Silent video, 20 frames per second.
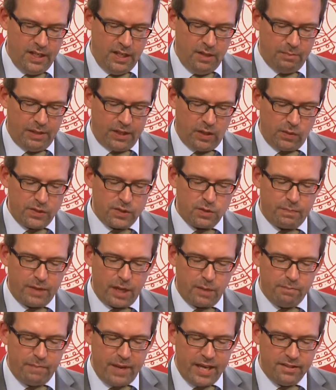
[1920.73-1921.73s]
but also by
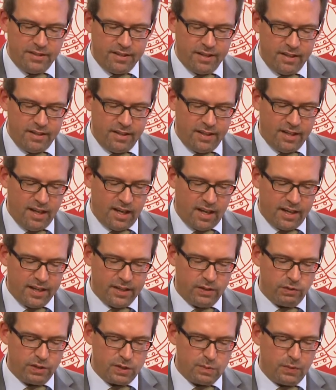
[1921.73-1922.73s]
maintaining high
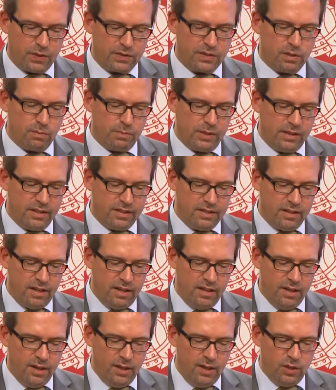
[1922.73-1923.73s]

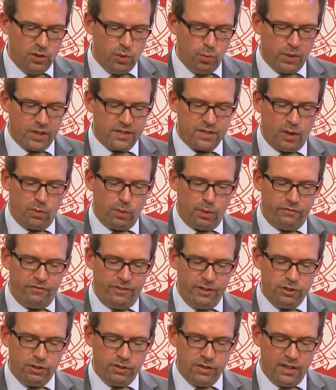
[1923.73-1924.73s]
responsibility towards our
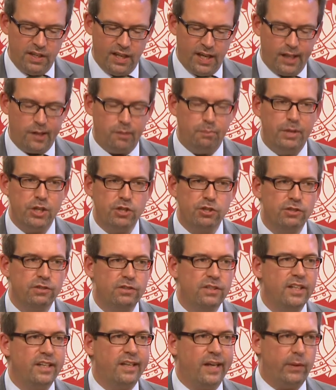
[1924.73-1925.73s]
vision and
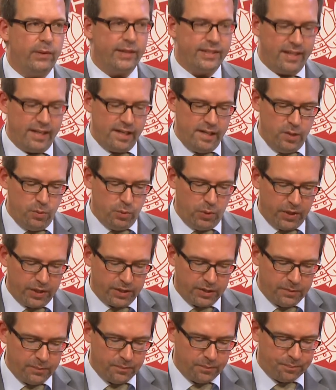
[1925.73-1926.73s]
mission in our daily
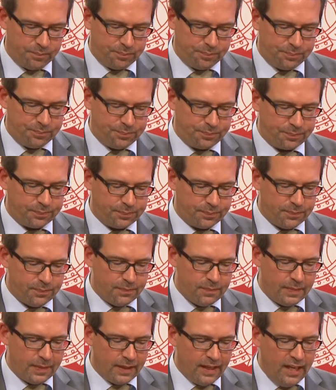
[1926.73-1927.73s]
work.
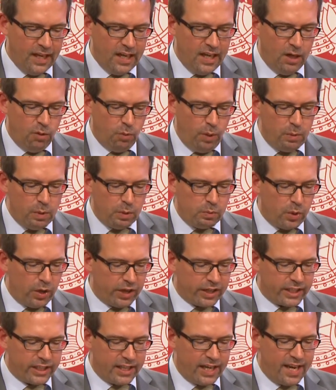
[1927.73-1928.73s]
We will
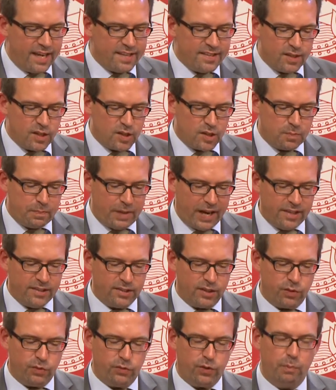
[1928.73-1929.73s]
work as
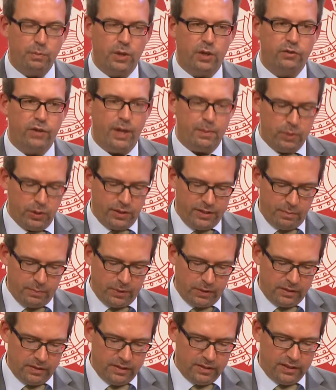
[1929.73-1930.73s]
expected from a
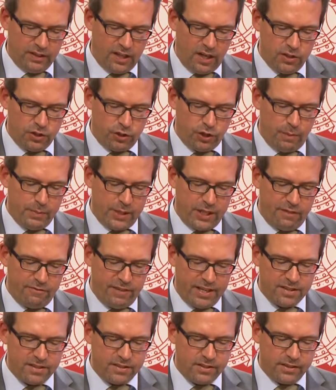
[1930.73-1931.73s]
reputable German
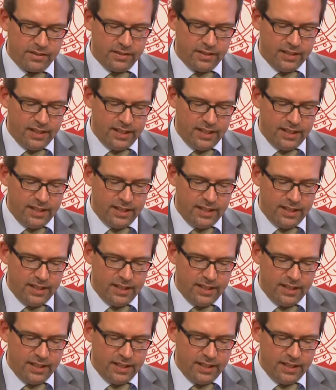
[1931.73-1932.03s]
investor